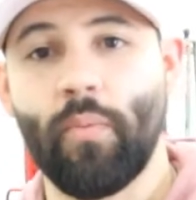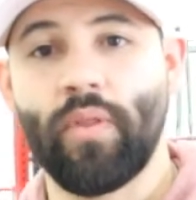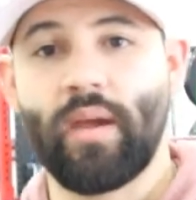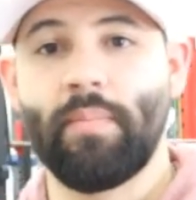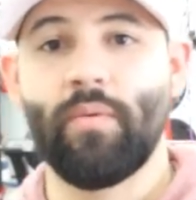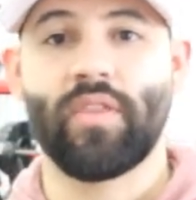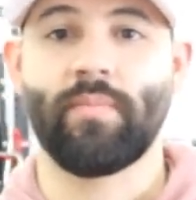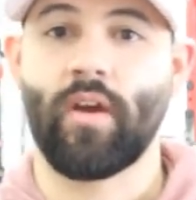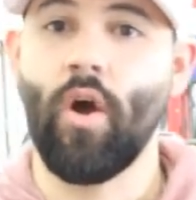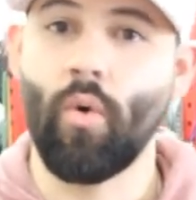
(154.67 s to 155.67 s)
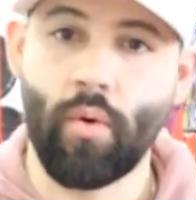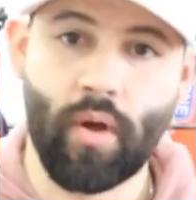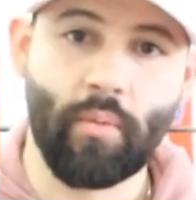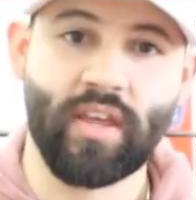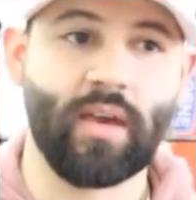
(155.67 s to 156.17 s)
when I meet with them, like, oh, well,
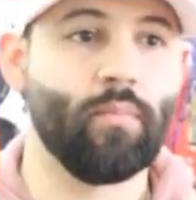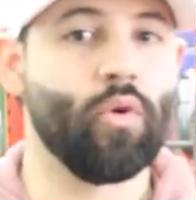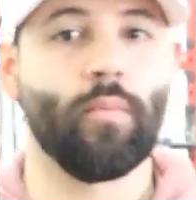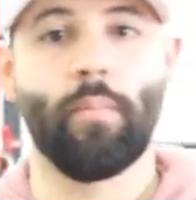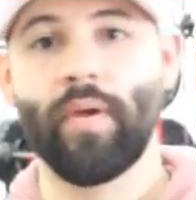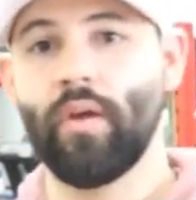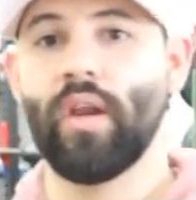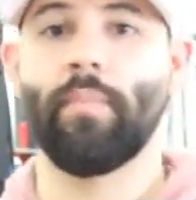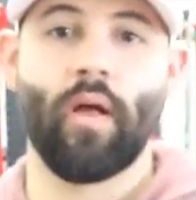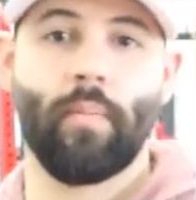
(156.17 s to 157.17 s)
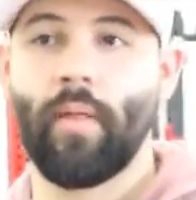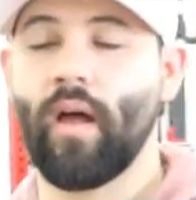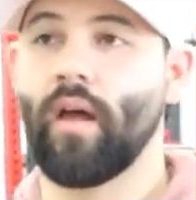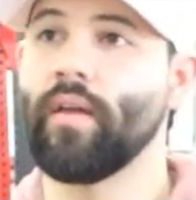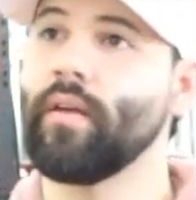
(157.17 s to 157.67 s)
I want to get more mobility, blah,
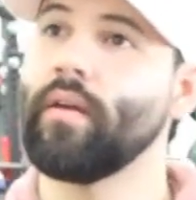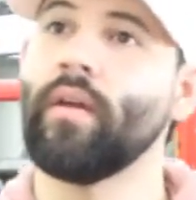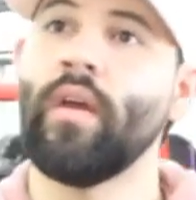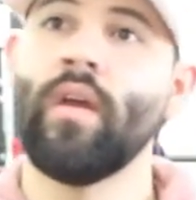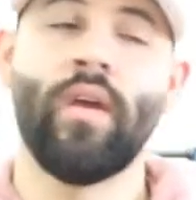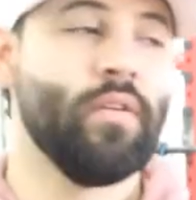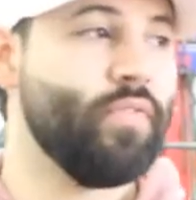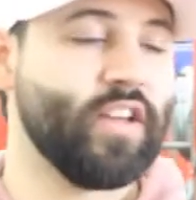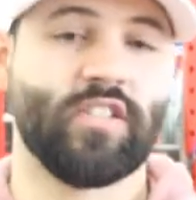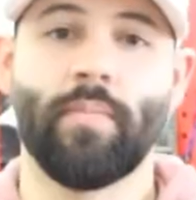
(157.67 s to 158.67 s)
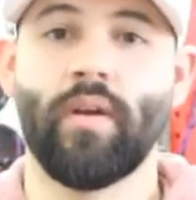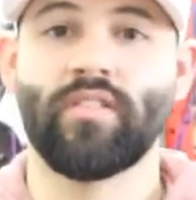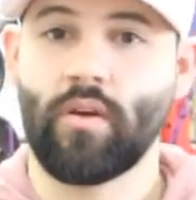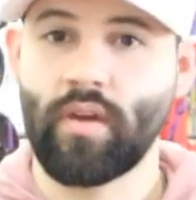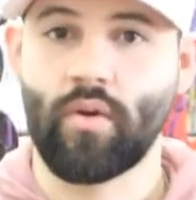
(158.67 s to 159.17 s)
blah. Flexibility
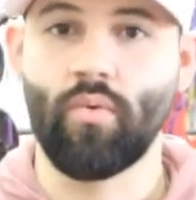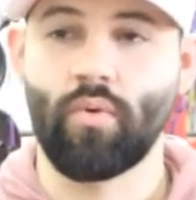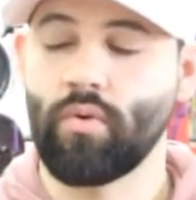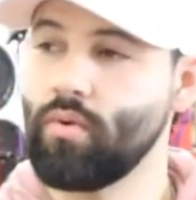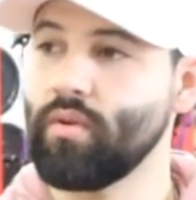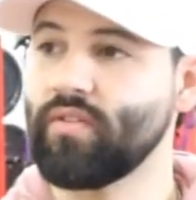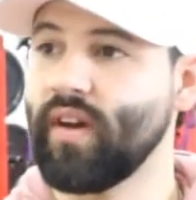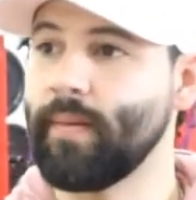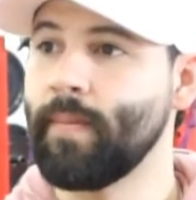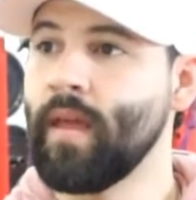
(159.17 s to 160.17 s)
is like, okay, cool, that's fine.